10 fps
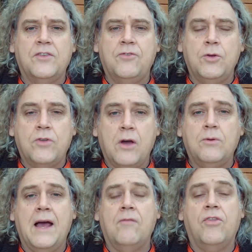if you
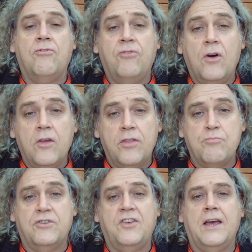don't have the further
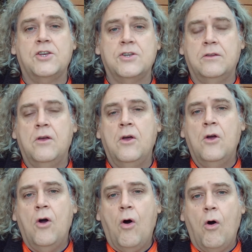protection
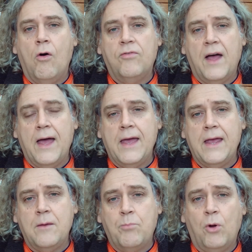of
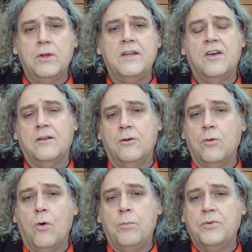a polytunnel
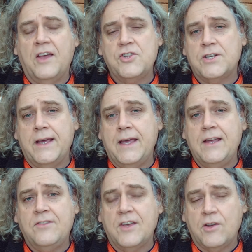or potentially a
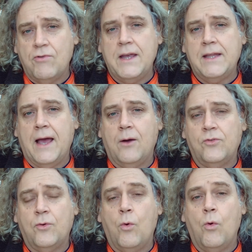heated
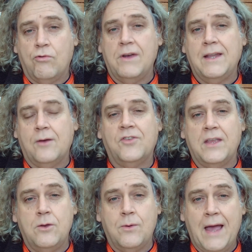greenhouse, or a greenhouse
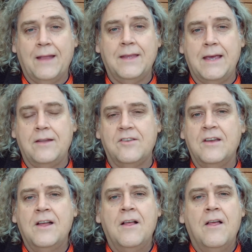that you can heat,
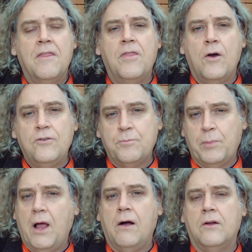those
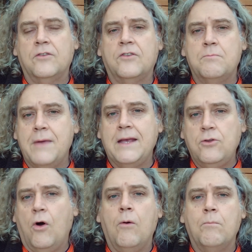plants may
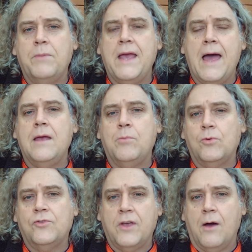not be
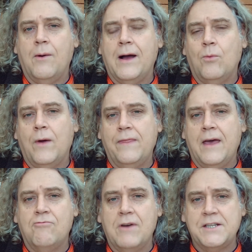able to go out when
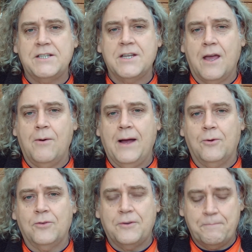they're ready to go
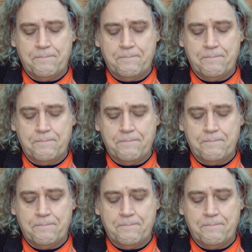out.